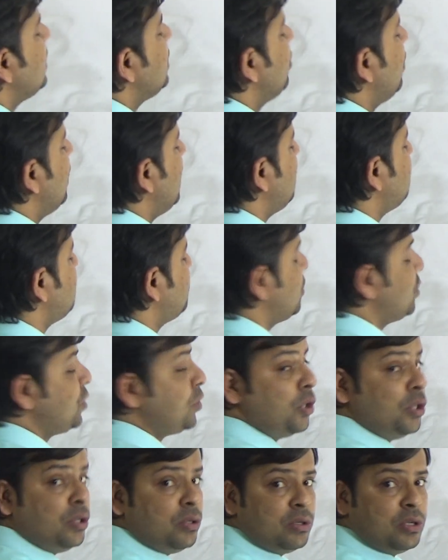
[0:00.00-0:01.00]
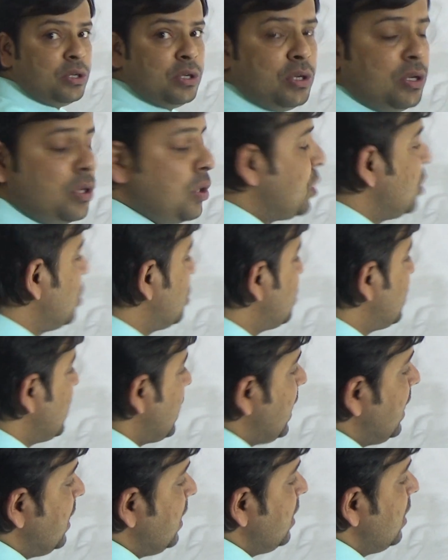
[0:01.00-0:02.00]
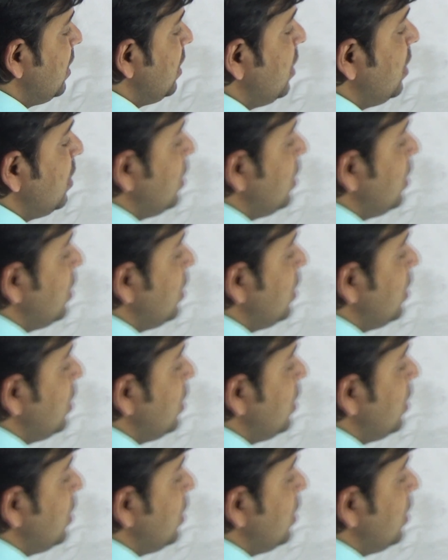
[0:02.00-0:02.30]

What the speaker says: You have to do question